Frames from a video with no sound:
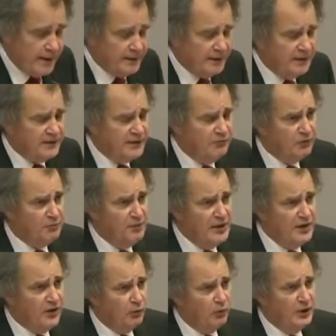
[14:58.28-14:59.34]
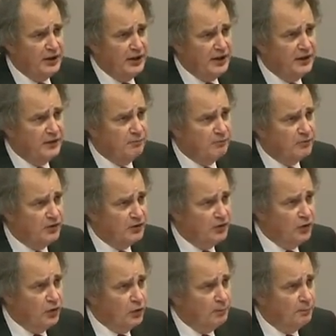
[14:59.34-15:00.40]
It does seem to me that we need to
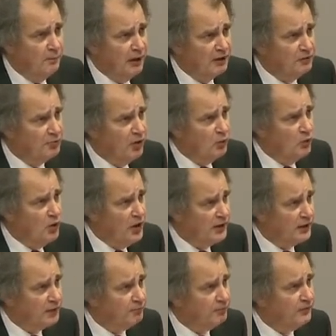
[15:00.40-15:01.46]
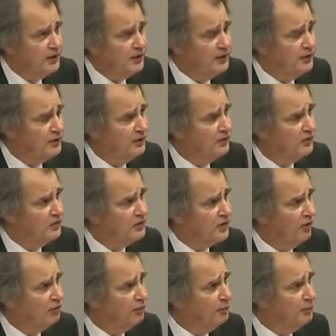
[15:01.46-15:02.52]
do much more work in
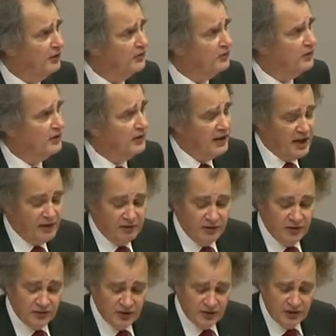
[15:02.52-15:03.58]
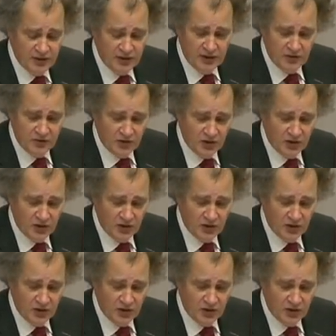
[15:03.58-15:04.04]
discoverability areas in